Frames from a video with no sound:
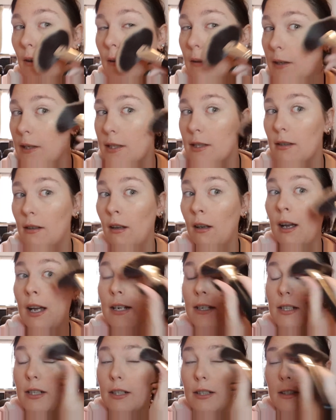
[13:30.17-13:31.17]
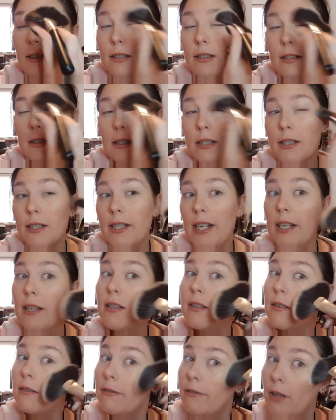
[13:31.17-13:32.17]
This light is
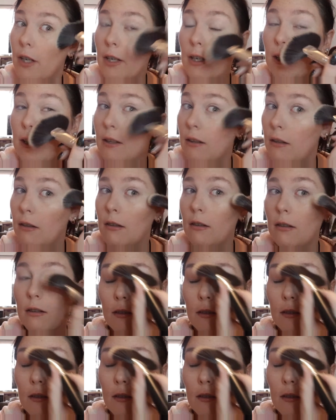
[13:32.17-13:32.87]
intensifying it.